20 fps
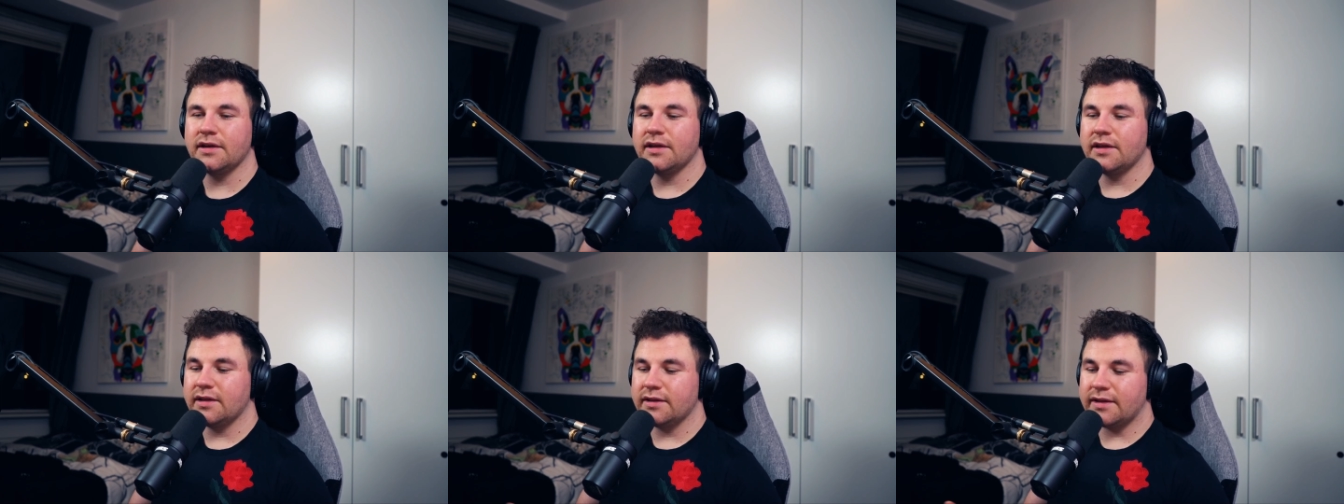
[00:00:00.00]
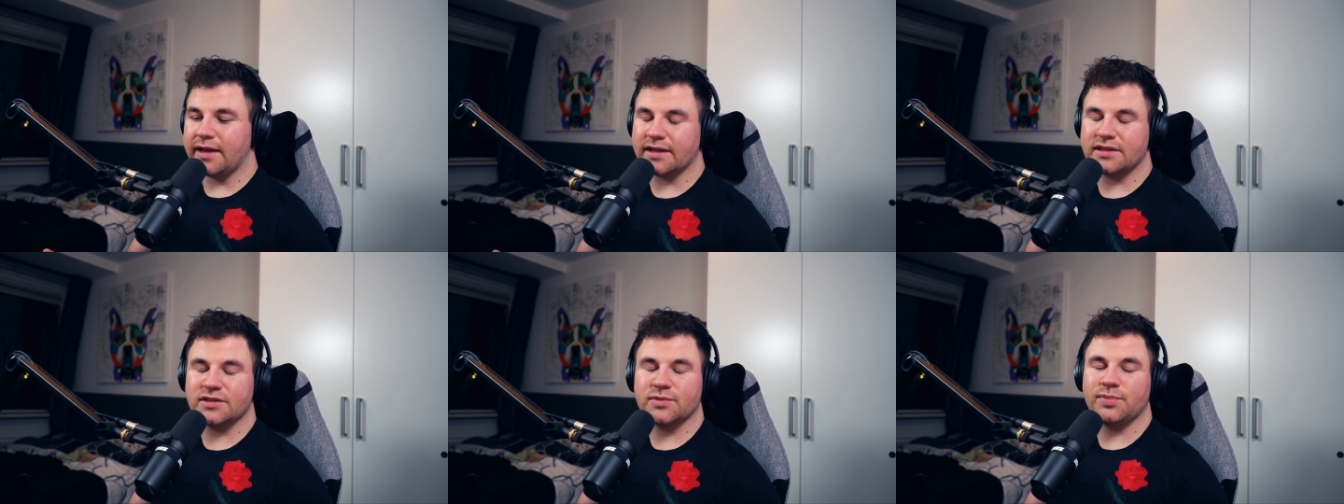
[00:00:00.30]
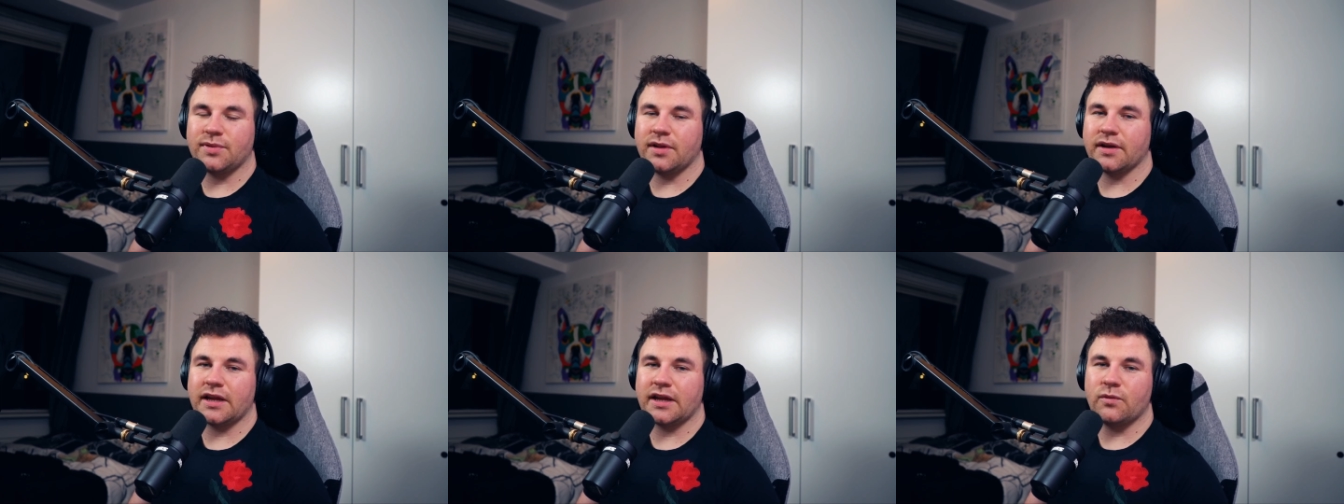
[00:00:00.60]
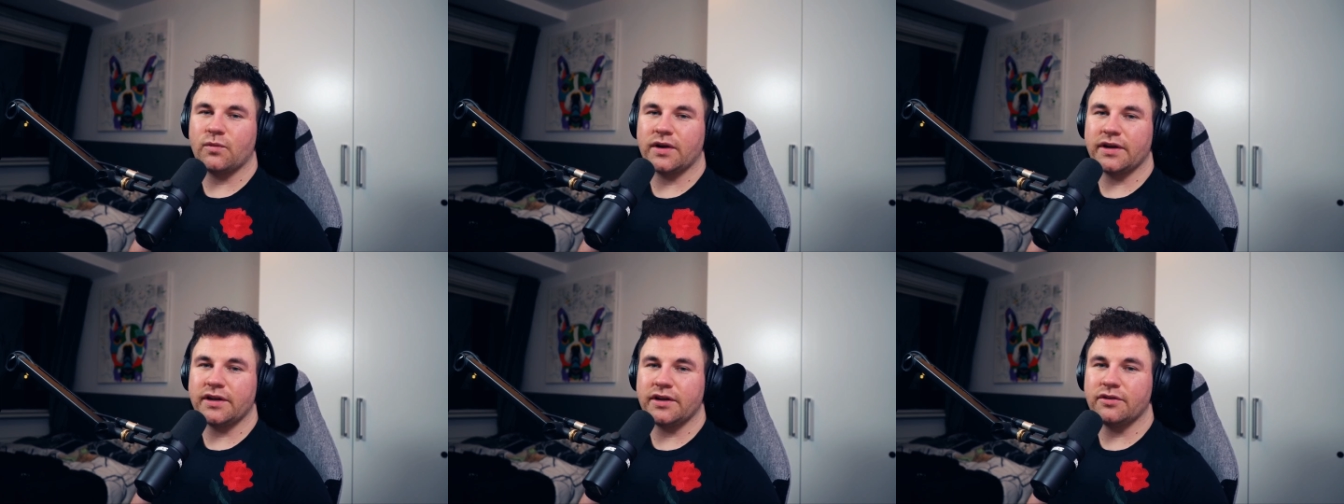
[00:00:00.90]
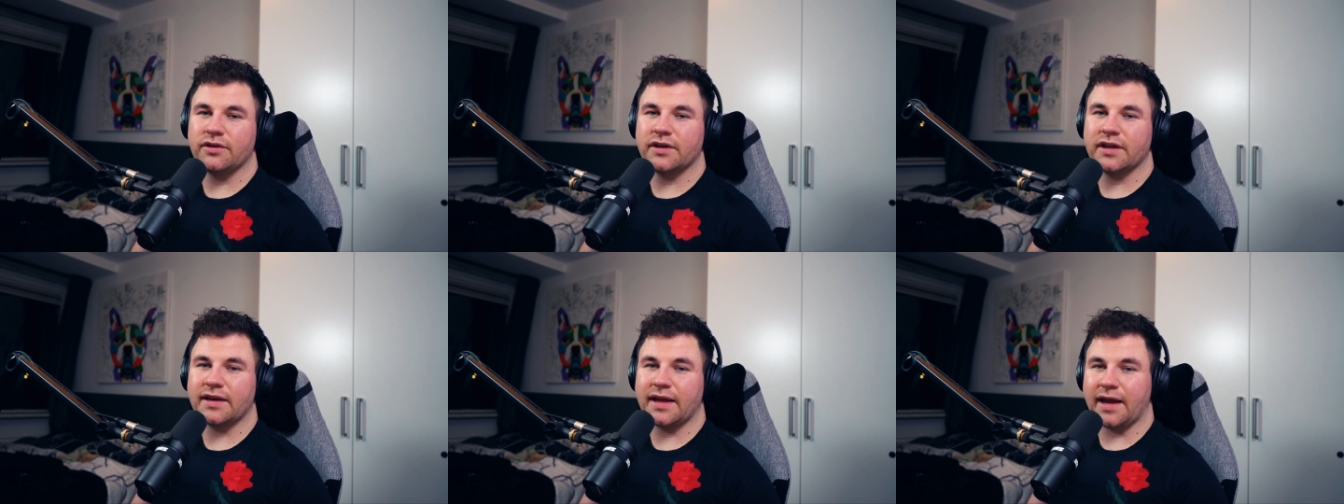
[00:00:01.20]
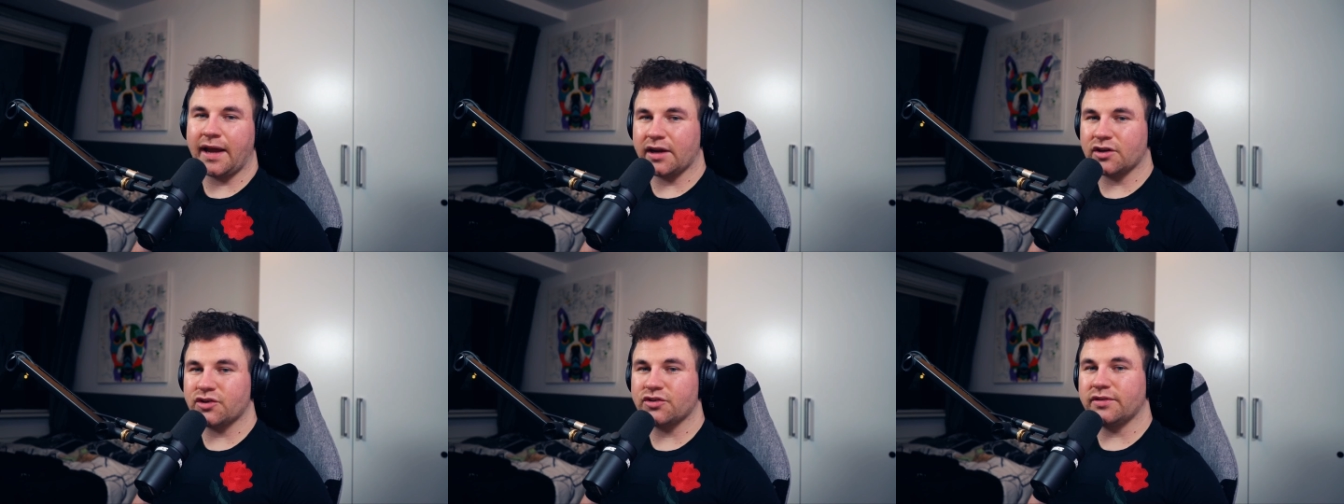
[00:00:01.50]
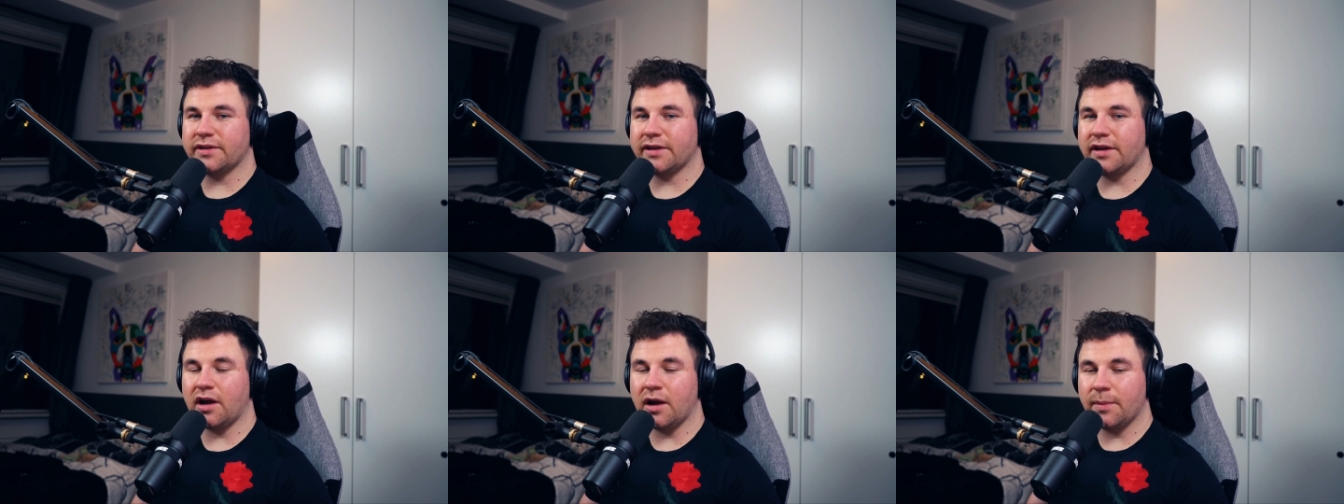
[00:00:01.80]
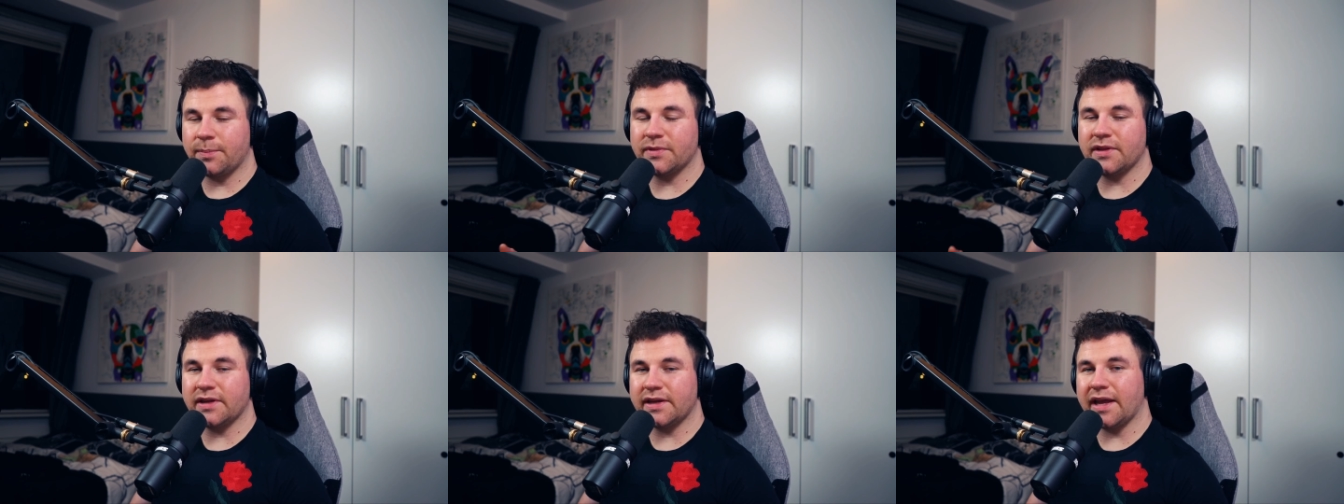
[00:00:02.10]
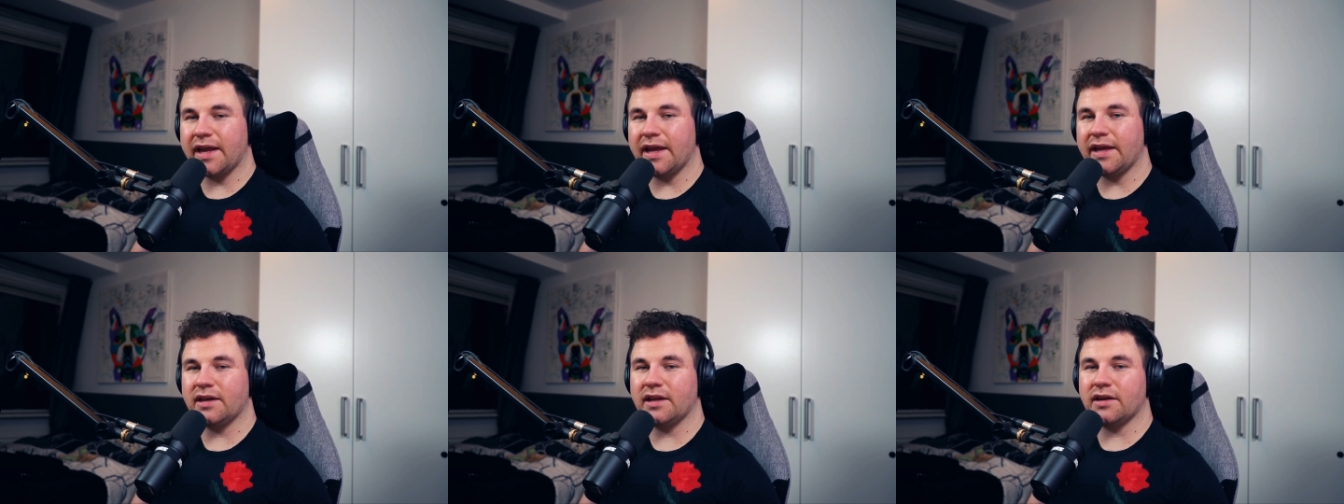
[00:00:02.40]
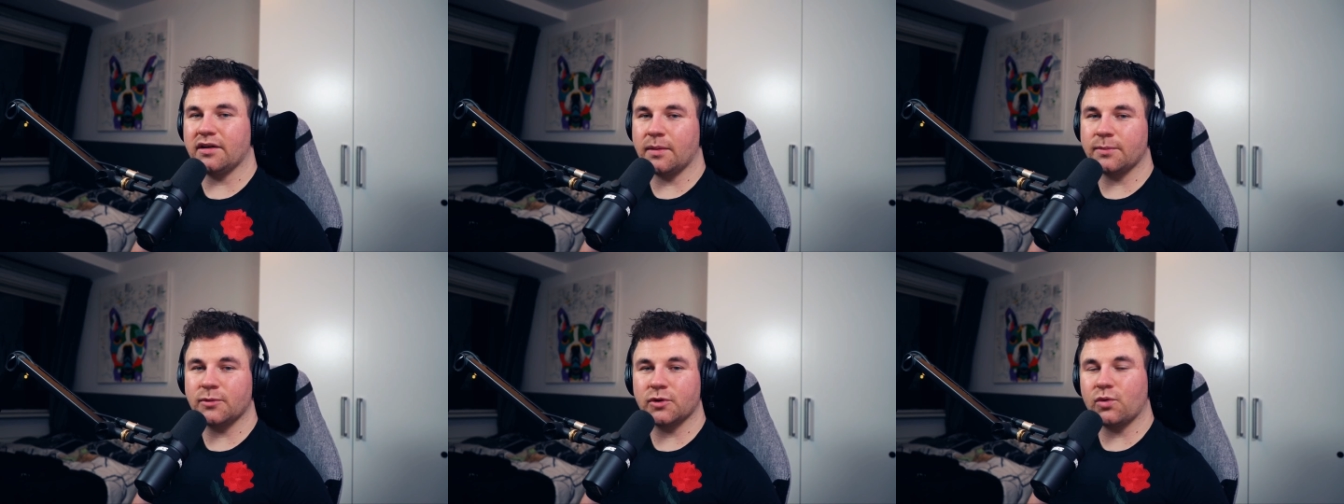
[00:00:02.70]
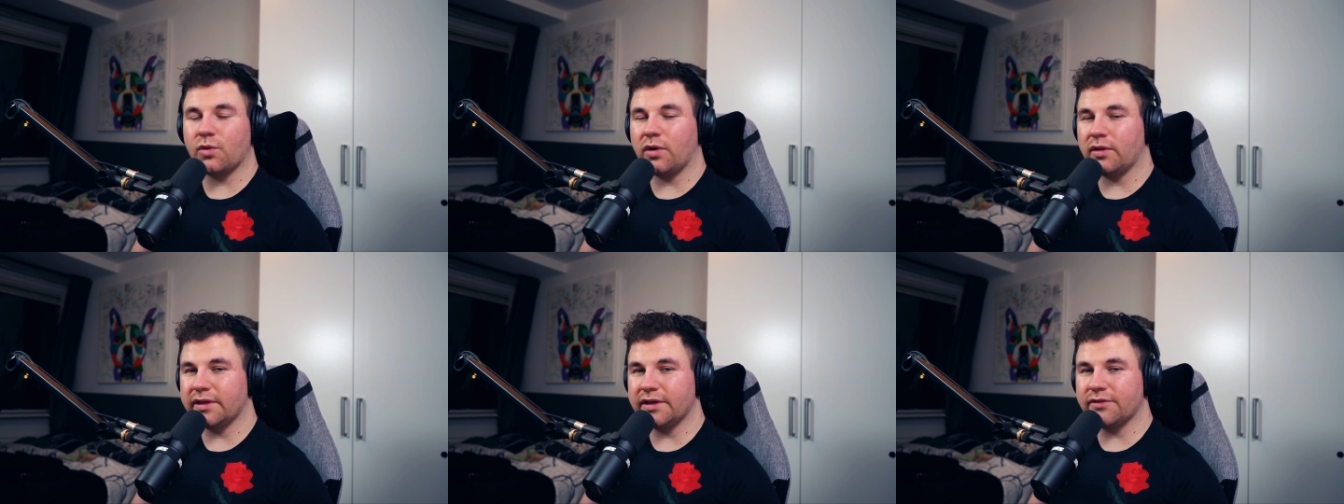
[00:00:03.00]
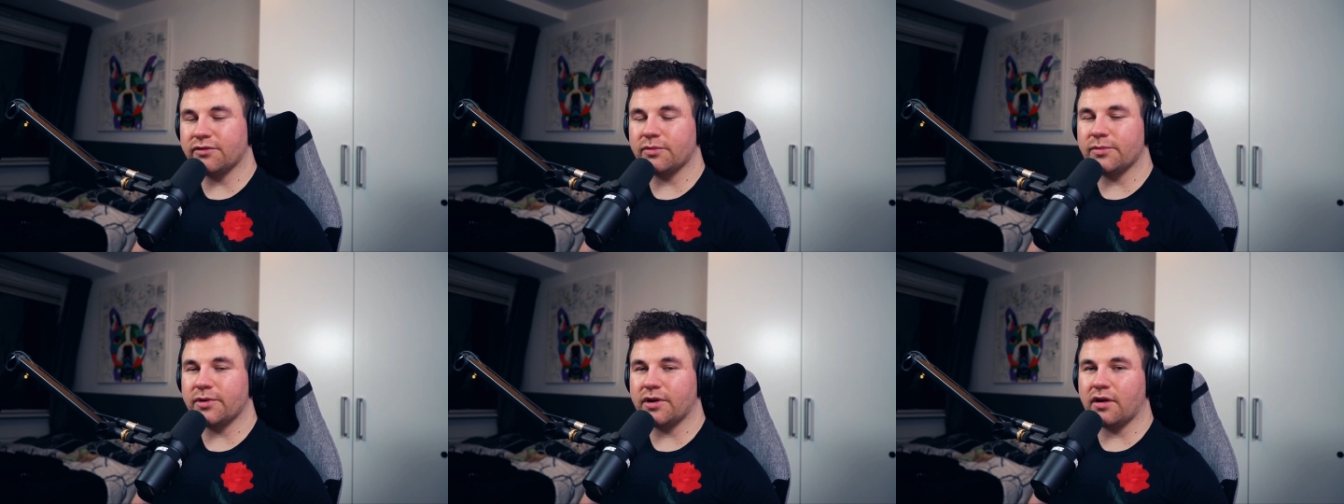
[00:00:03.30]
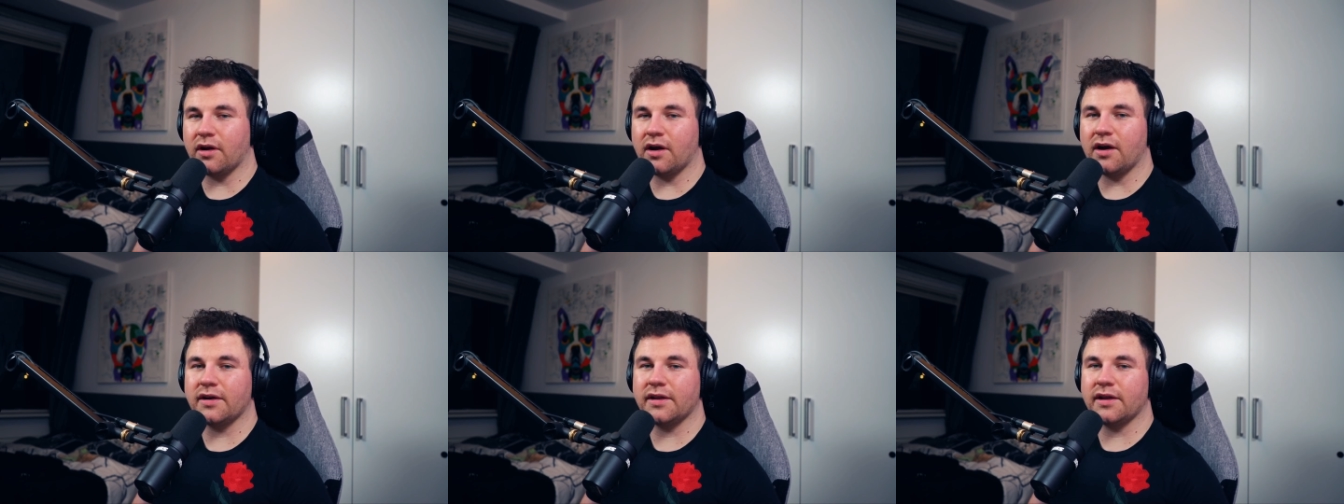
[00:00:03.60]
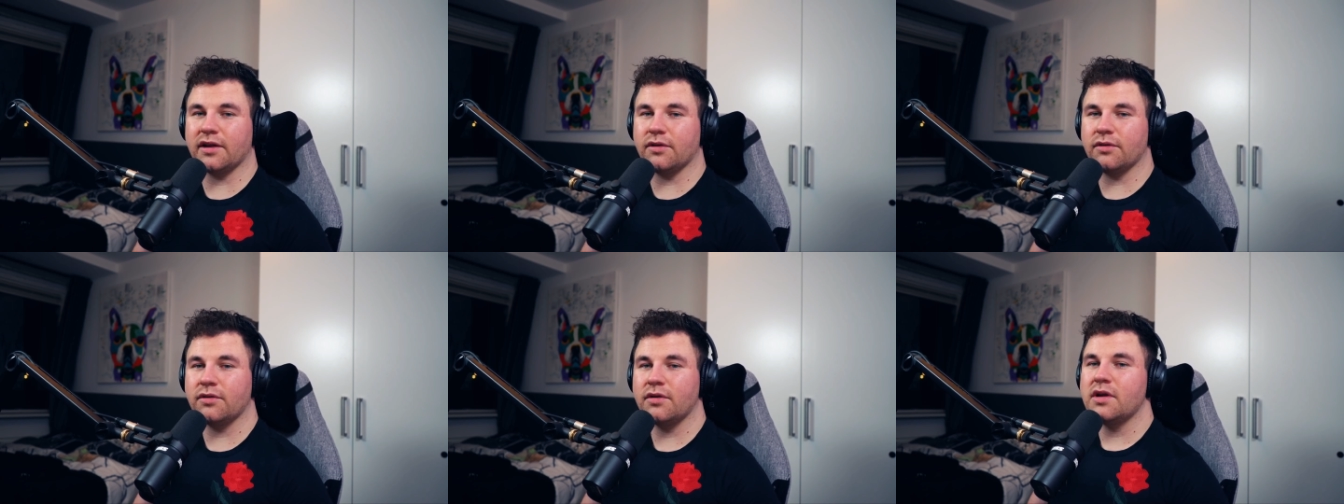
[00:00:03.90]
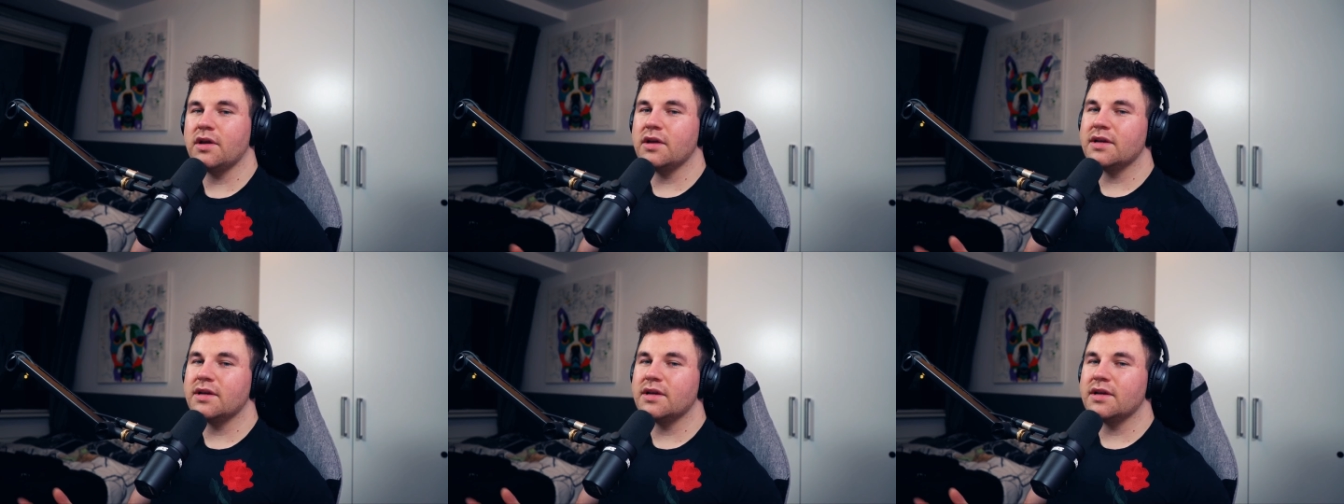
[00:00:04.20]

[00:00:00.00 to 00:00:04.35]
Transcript: That's a plugin where you can actually up the gain and up the quality from your audio,